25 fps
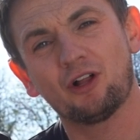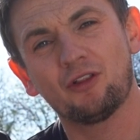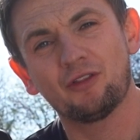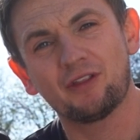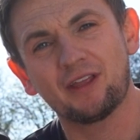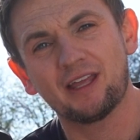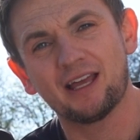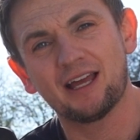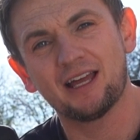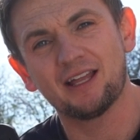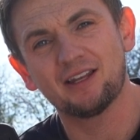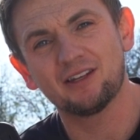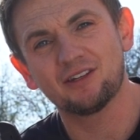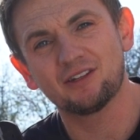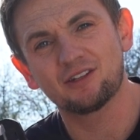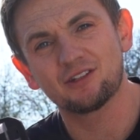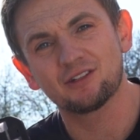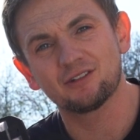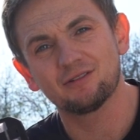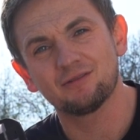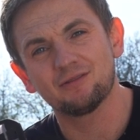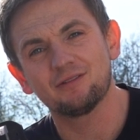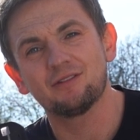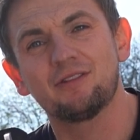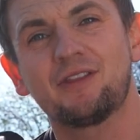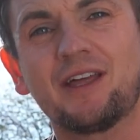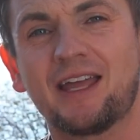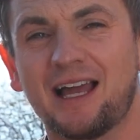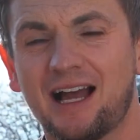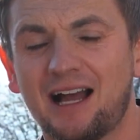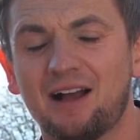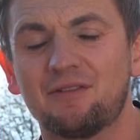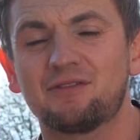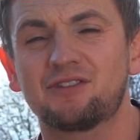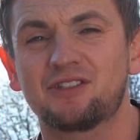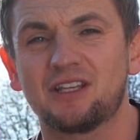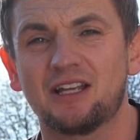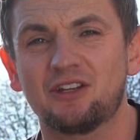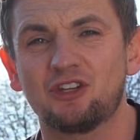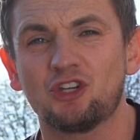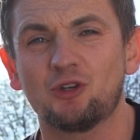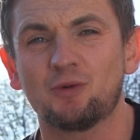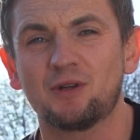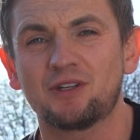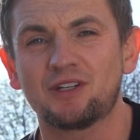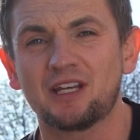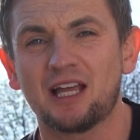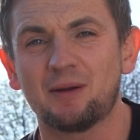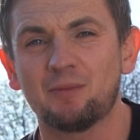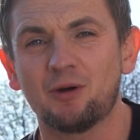on the end, they have sent you
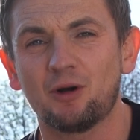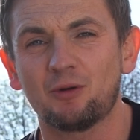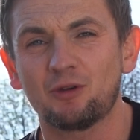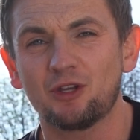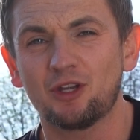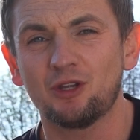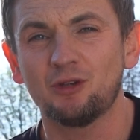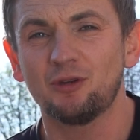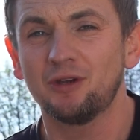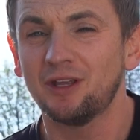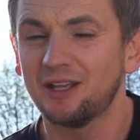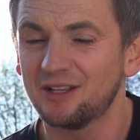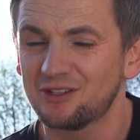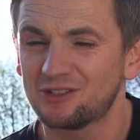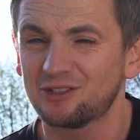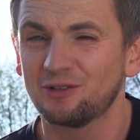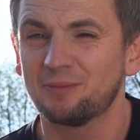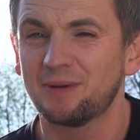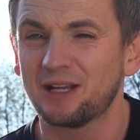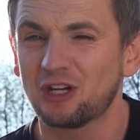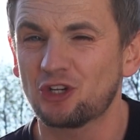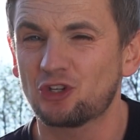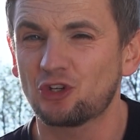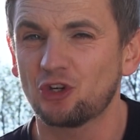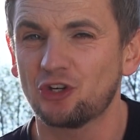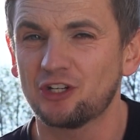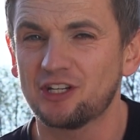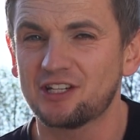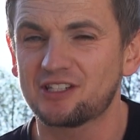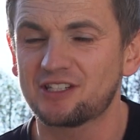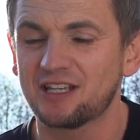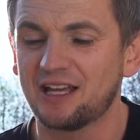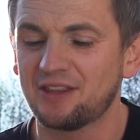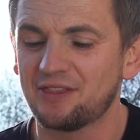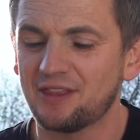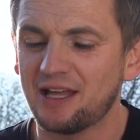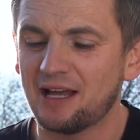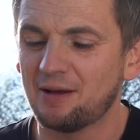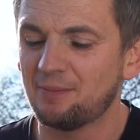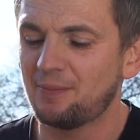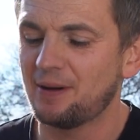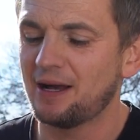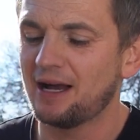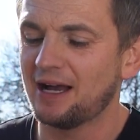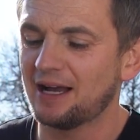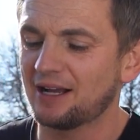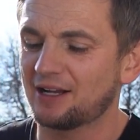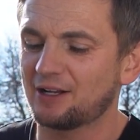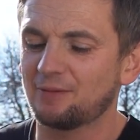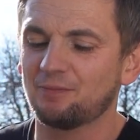a demo unit, so make sure you send that back.